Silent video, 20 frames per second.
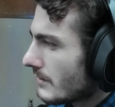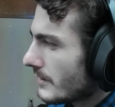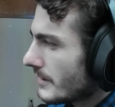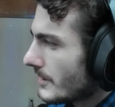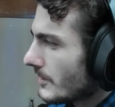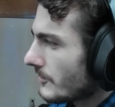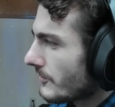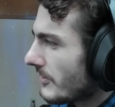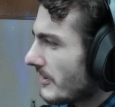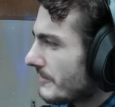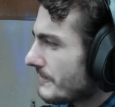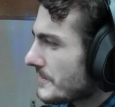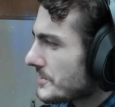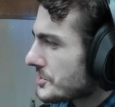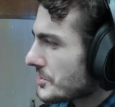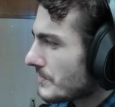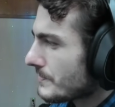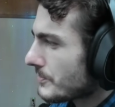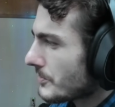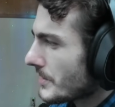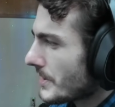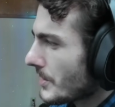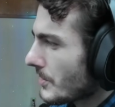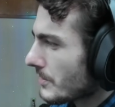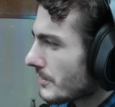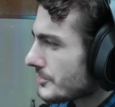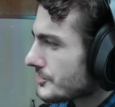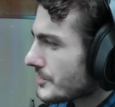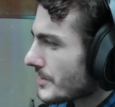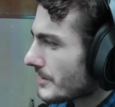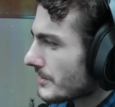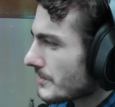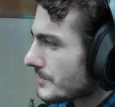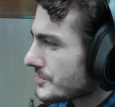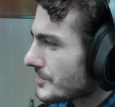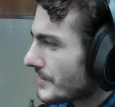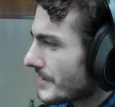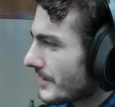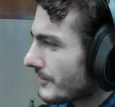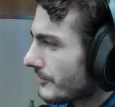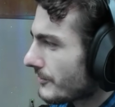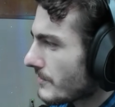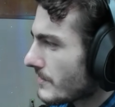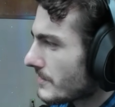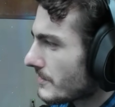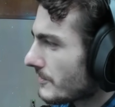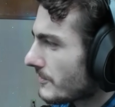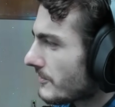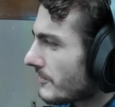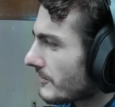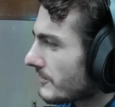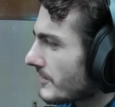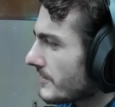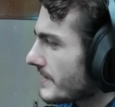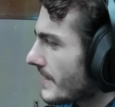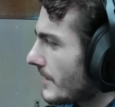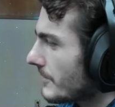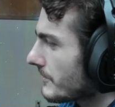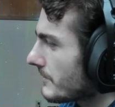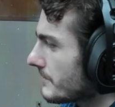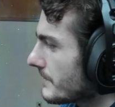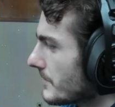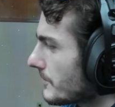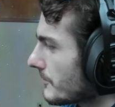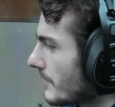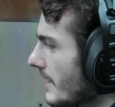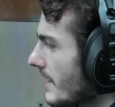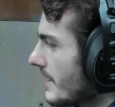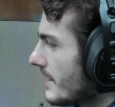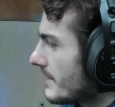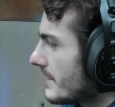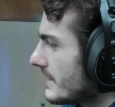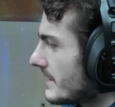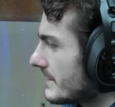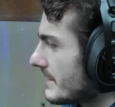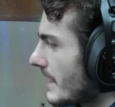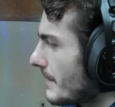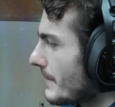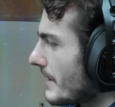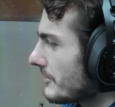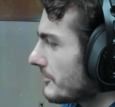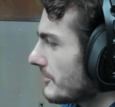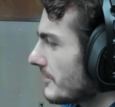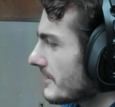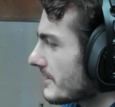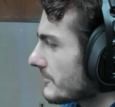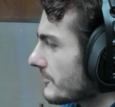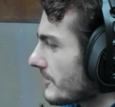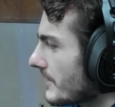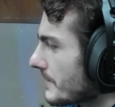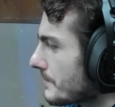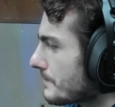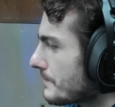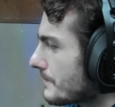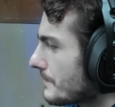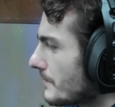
Here's the official pre-order trailer, which only has three hundred sixty thousand views. Uh, and I'm not saying it's, like,